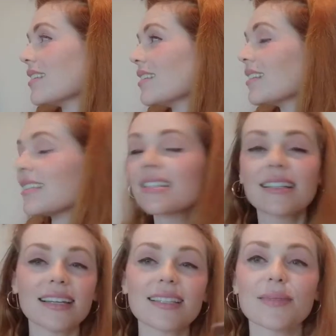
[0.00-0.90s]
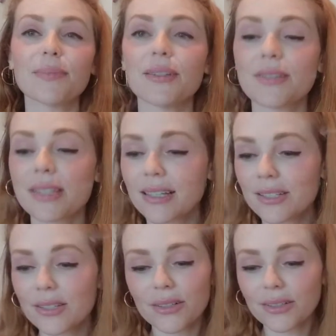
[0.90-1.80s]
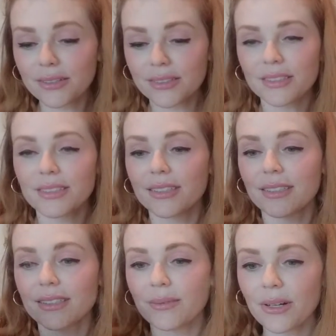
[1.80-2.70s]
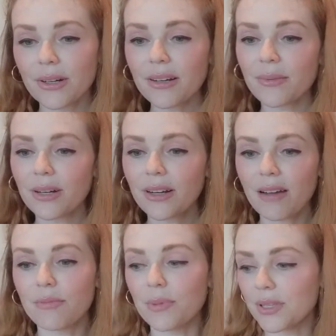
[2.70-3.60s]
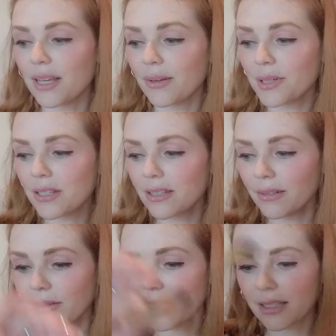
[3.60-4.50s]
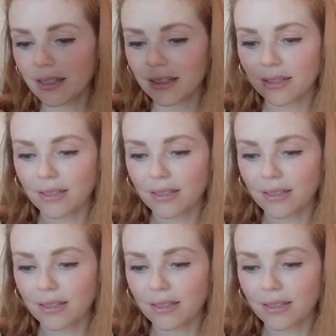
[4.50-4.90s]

let's light some Palo Santo. We don't we don't have music, we're just gonna we're just gonna